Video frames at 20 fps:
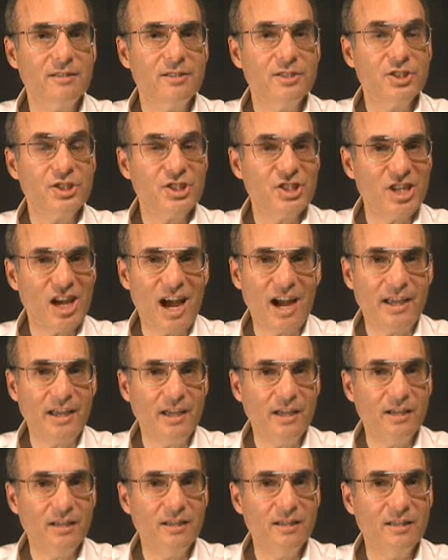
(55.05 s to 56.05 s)

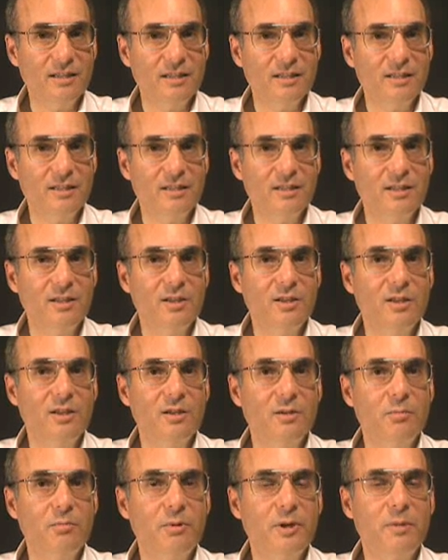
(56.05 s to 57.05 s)
Shocking,
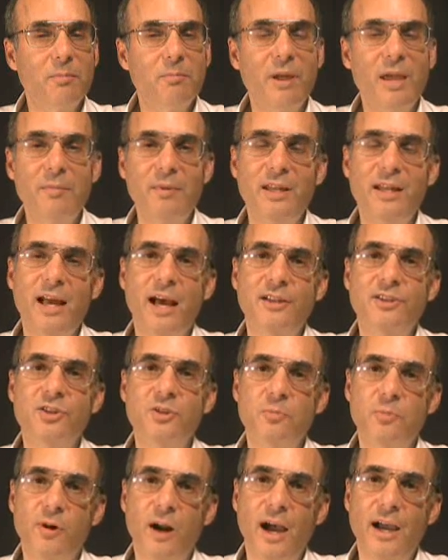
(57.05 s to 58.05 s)
but maybe not
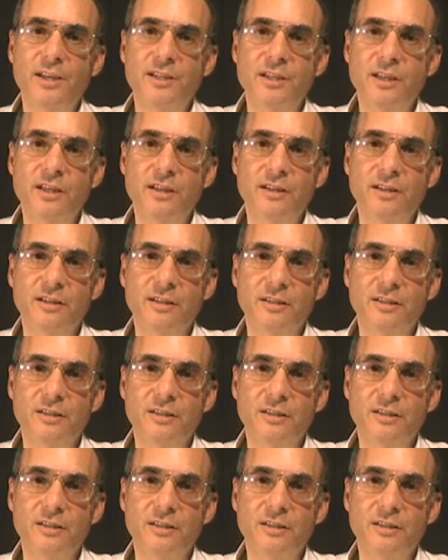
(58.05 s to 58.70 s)
surprising.